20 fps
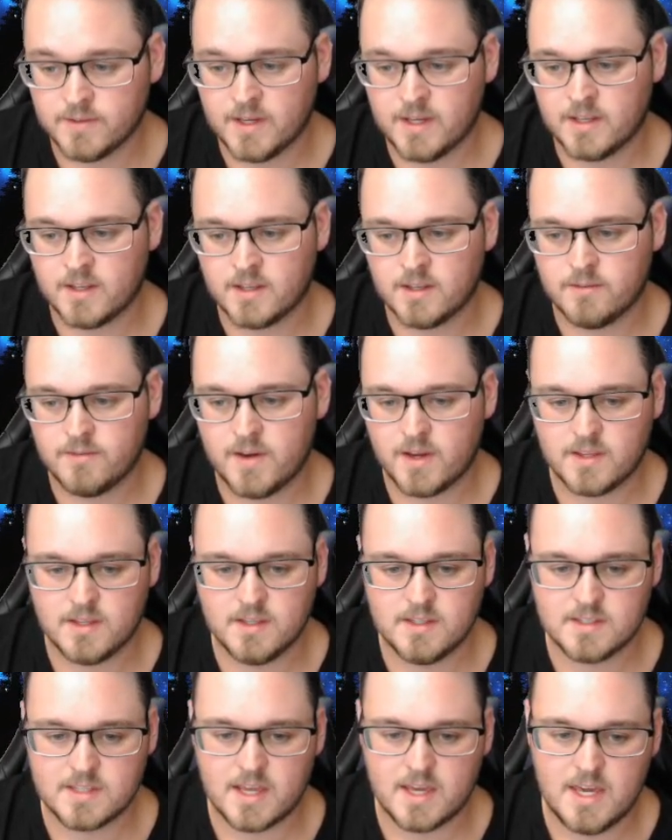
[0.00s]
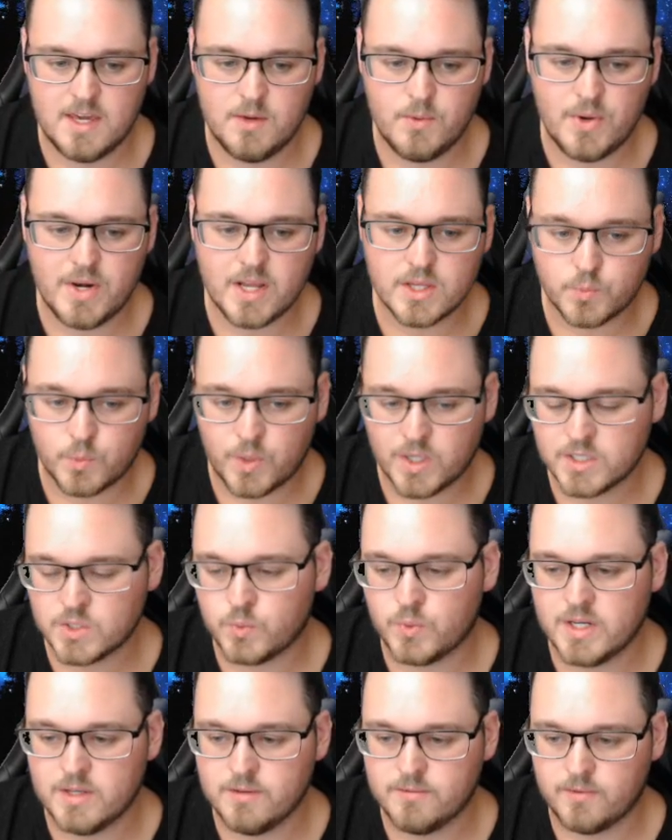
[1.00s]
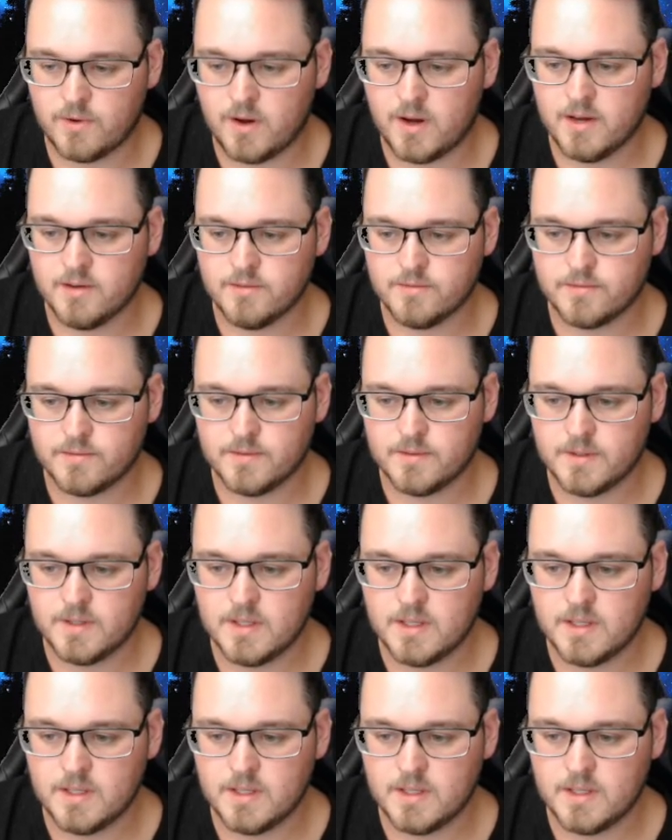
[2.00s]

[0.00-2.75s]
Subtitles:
And the fact is that he went at 125